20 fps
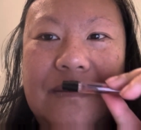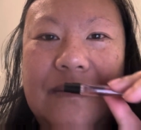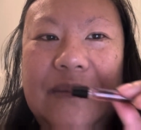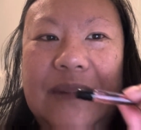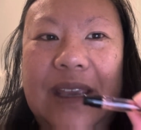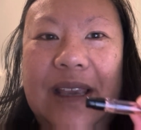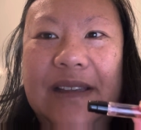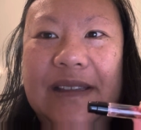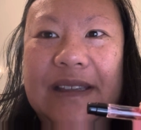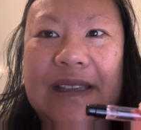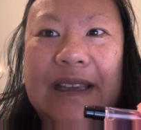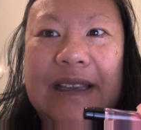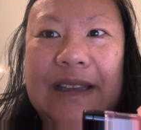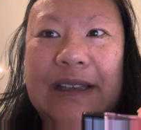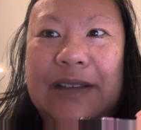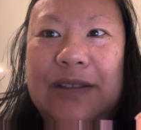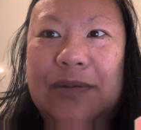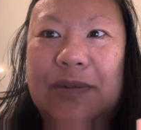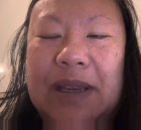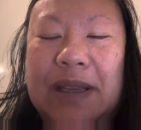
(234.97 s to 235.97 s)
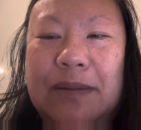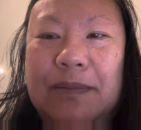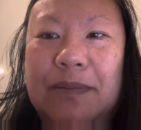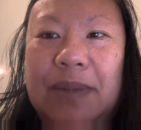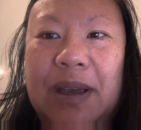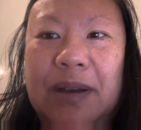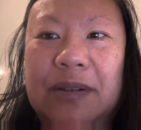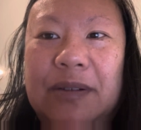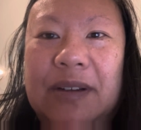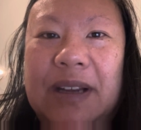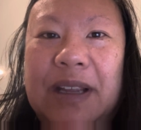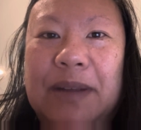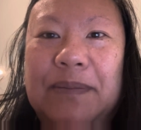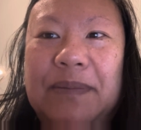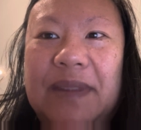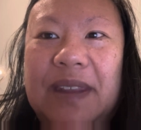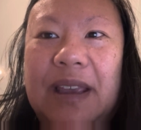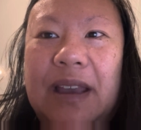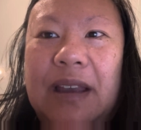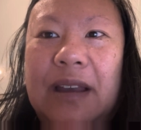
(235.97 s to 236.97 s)
and slightly sweet and powdery.
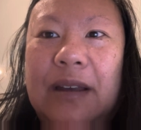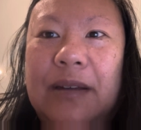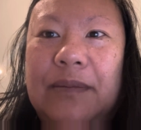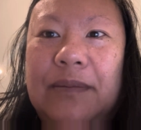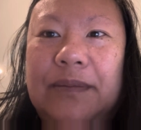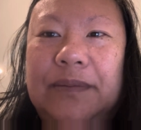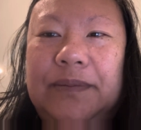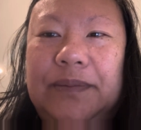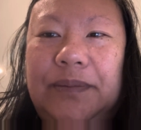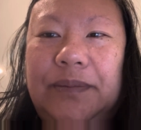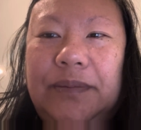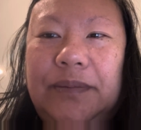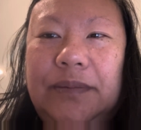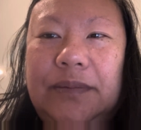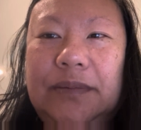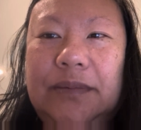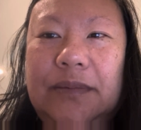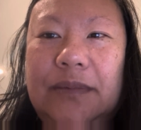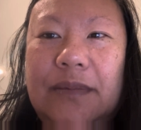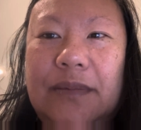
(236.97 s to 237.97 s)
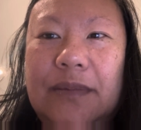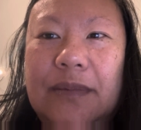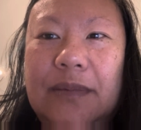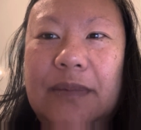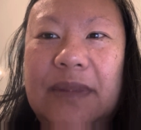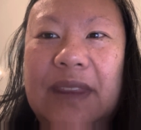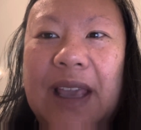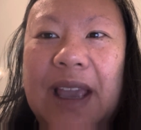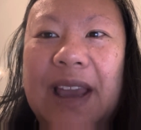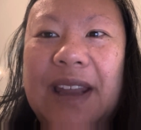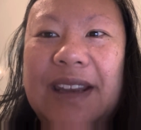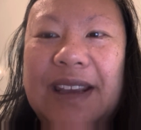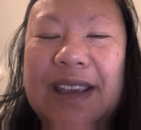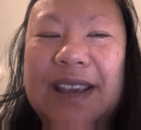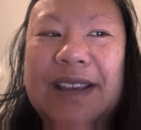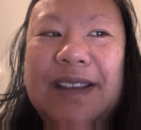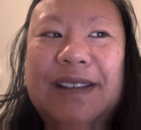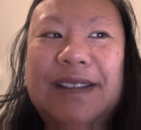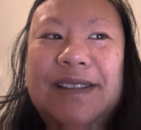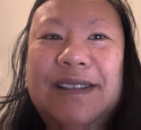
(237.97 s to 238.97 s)
That
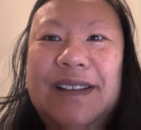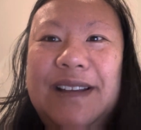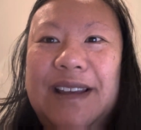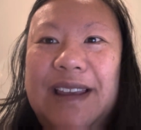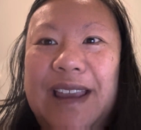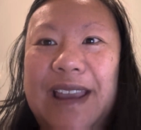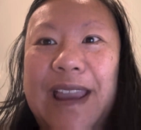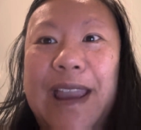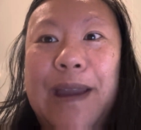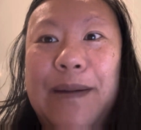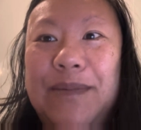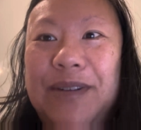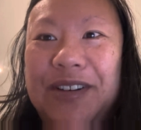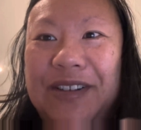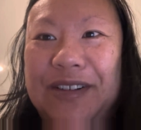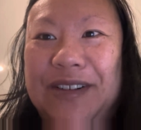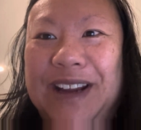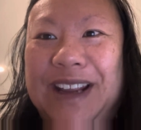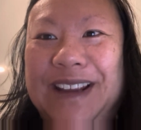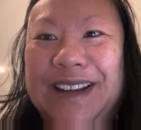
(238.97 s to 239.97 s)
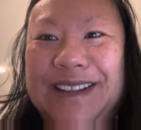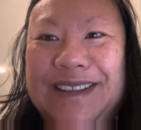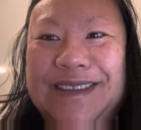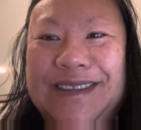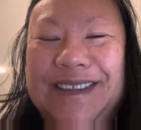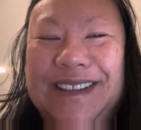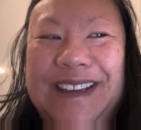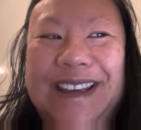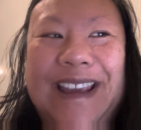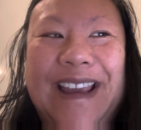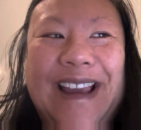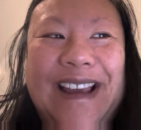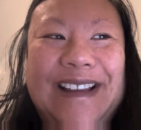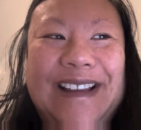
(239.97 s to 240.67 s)
is ambergris. Yeah,